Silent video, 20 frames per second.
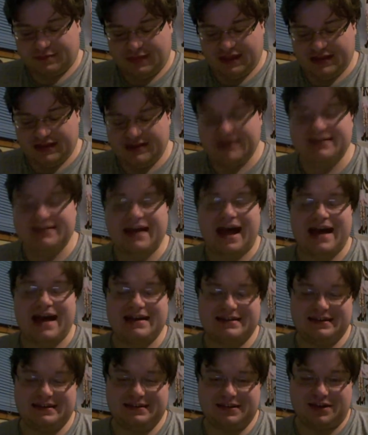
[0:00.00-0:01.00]
need to I
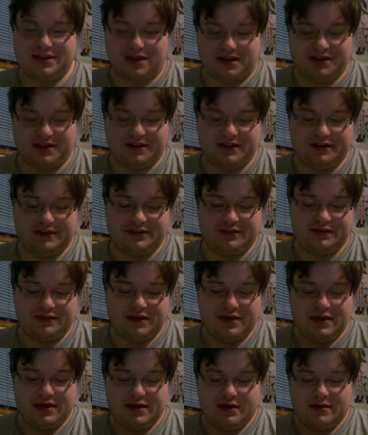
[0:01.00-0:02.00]
D the callers,
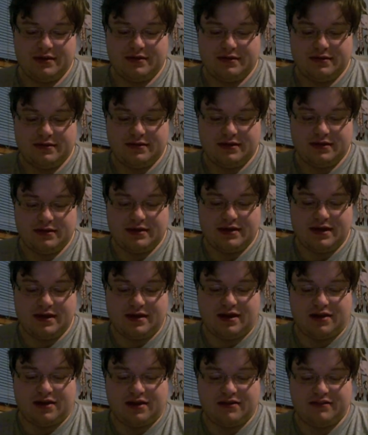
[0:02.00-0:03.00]

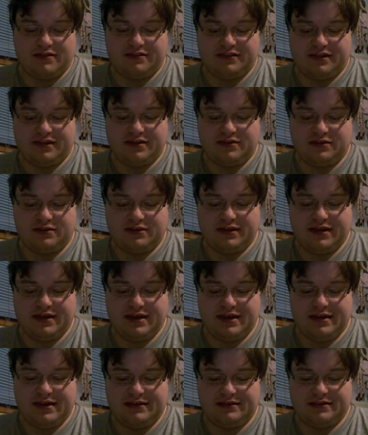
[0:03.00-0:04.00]
and callers can only
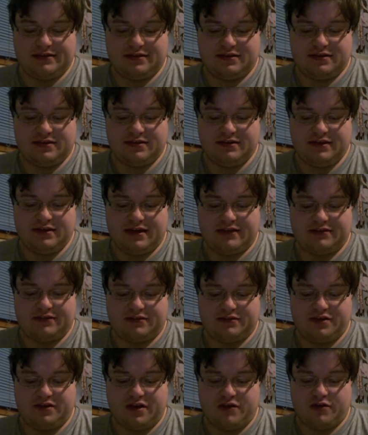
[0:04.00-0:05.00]
answer yes,
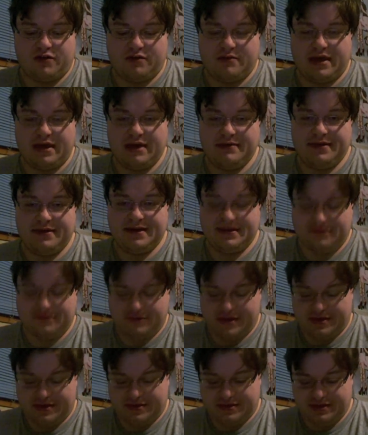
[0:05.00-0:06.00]
no, or maybe
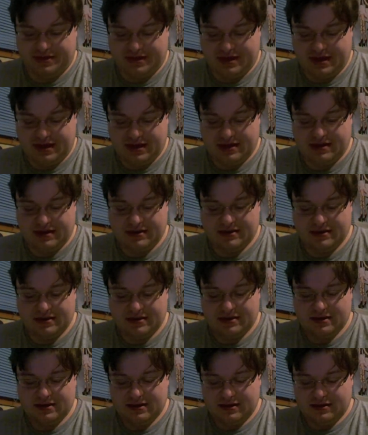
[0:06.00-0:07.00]
with the
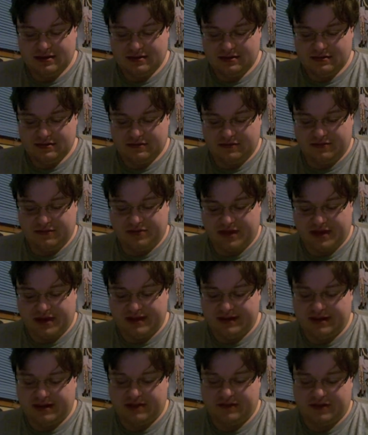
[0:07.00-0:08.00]
with the
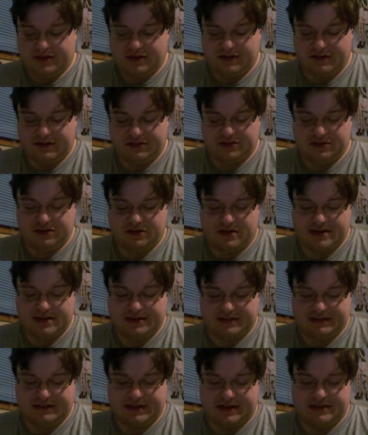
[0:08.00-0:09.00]
identification
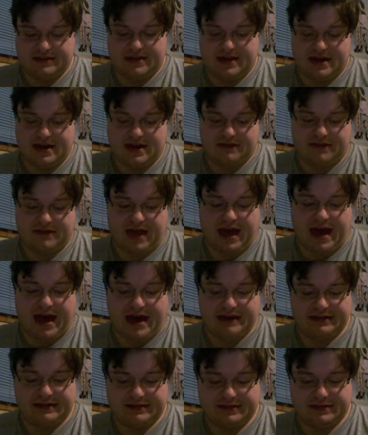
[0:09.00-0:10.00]
questions that they have to
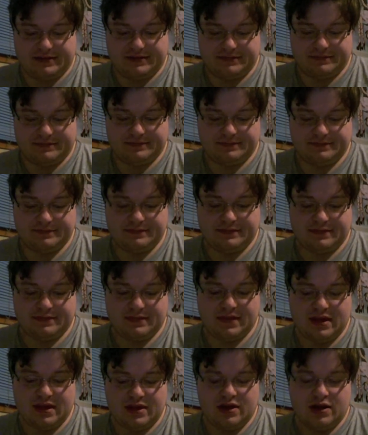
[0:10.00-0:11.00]
ask.
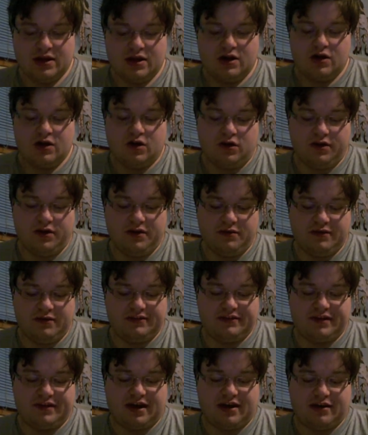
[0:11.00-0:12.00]
Only
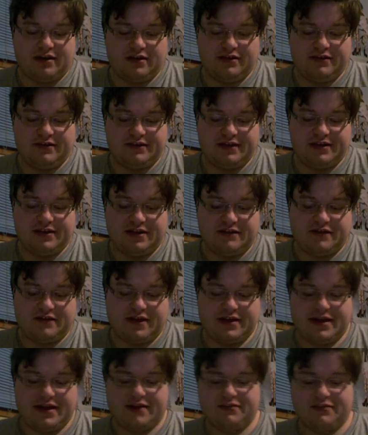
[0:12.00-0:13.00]
once the callers
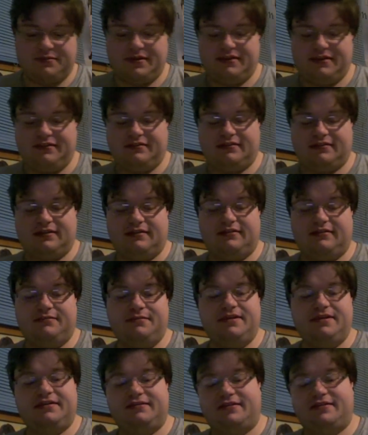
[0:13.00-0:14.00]
identified housemates can
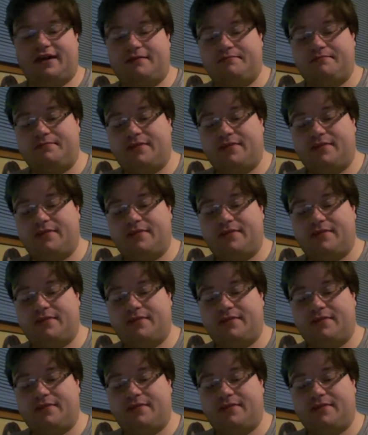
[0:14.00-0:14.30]
speak to them.